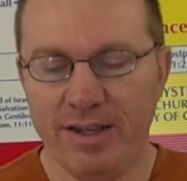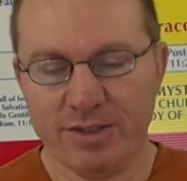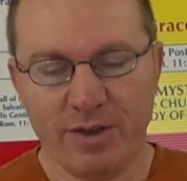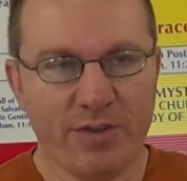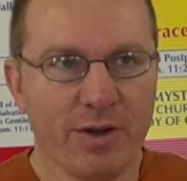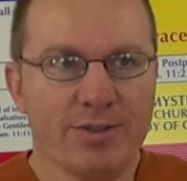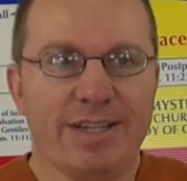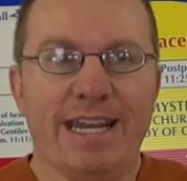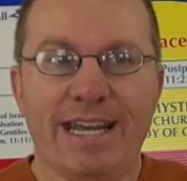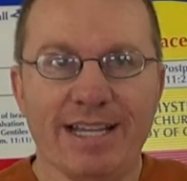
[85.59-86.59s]
So if they're
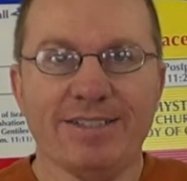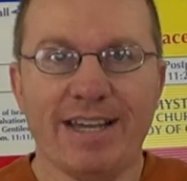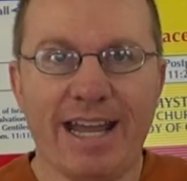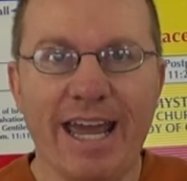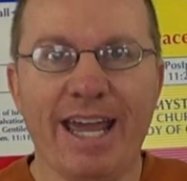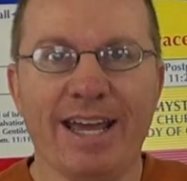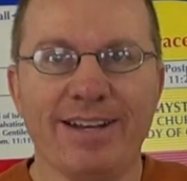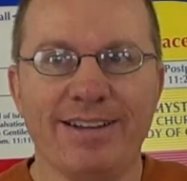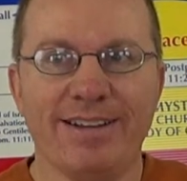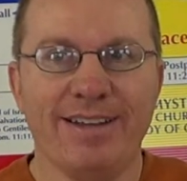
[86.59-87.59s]
saying it's at
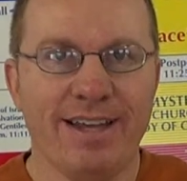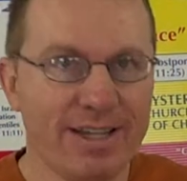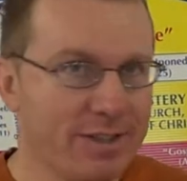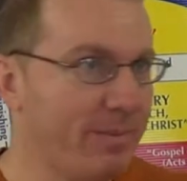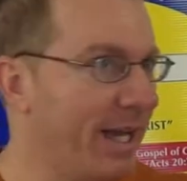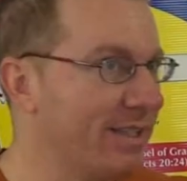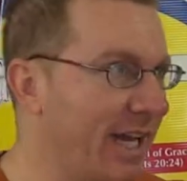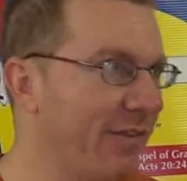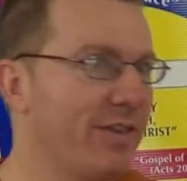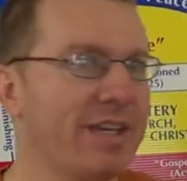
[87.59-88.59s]
hand, it's about
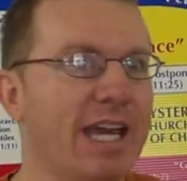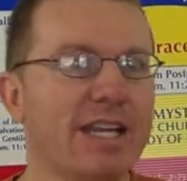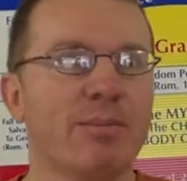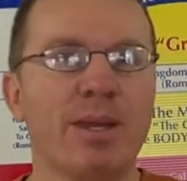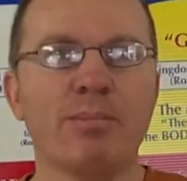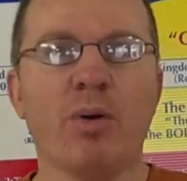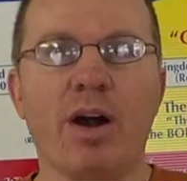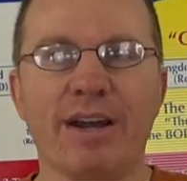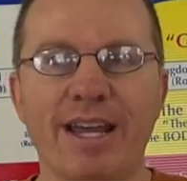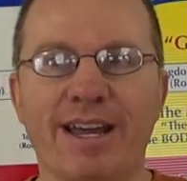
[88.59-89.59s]
time for the kingdom to be
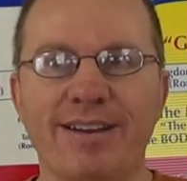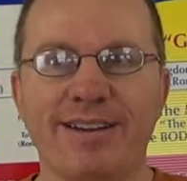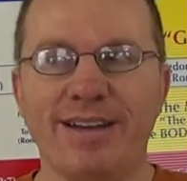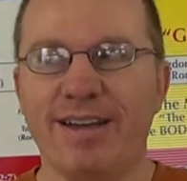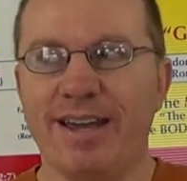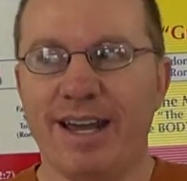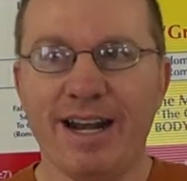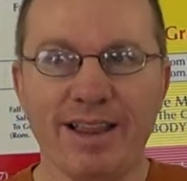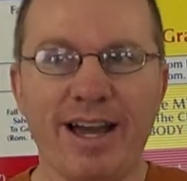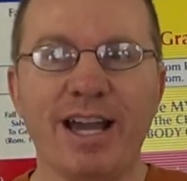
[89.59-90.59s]
brought in
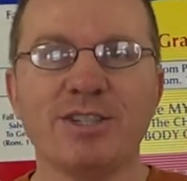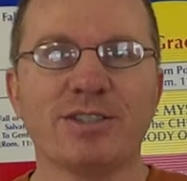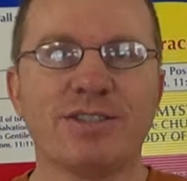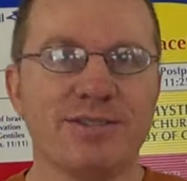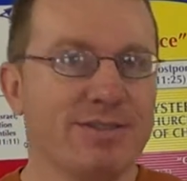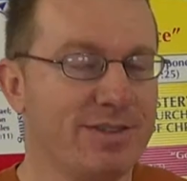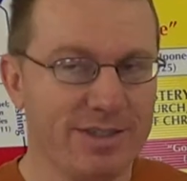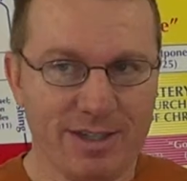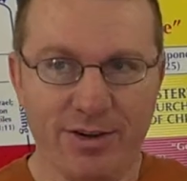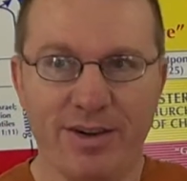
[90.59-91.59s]
and Elijah's,
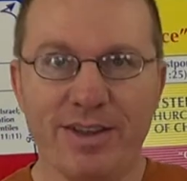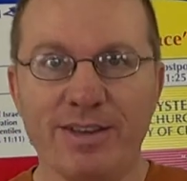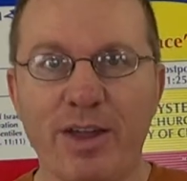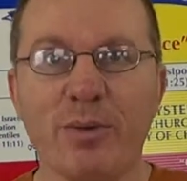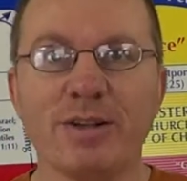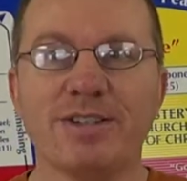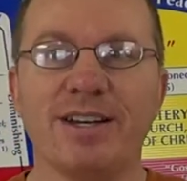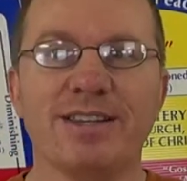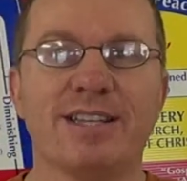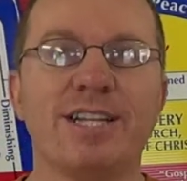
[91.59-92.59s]
you know, in other words,
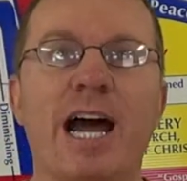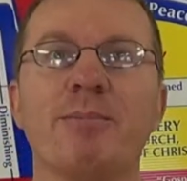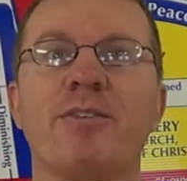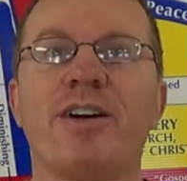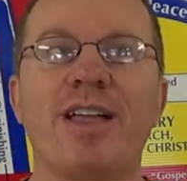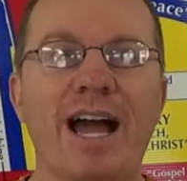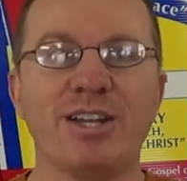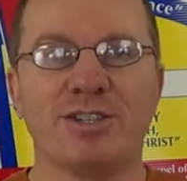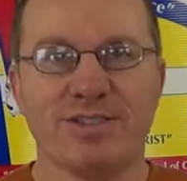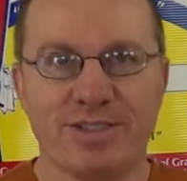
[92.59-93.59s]
the time of
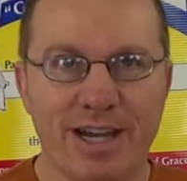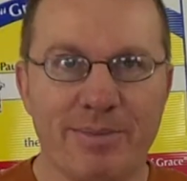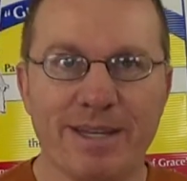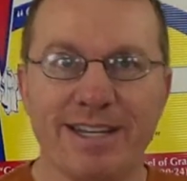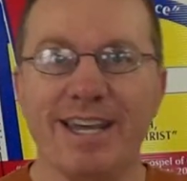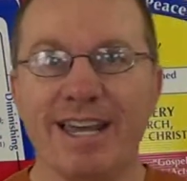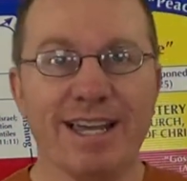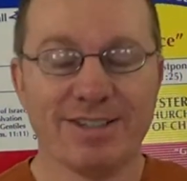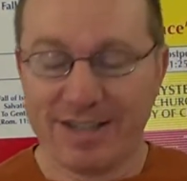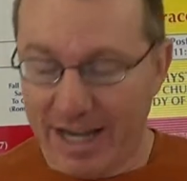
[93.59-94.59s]
Elijah's coming
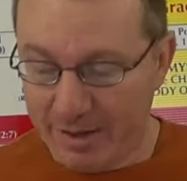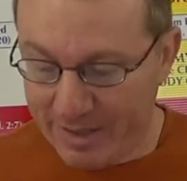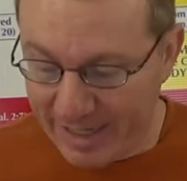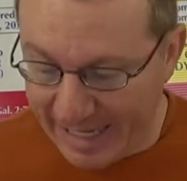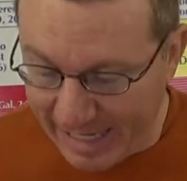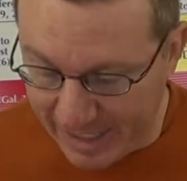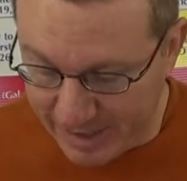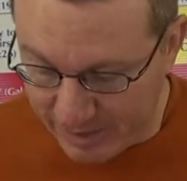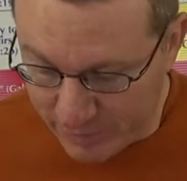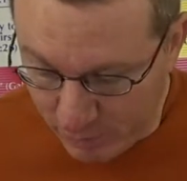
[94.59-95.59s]
is got to be at
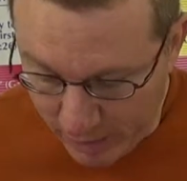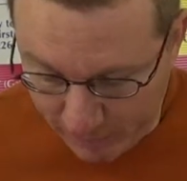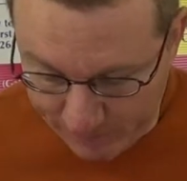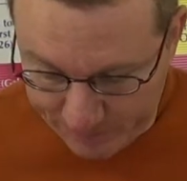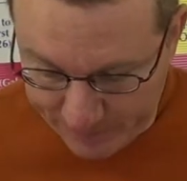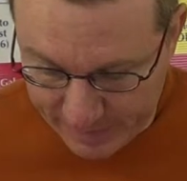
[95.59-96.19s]
hand as well.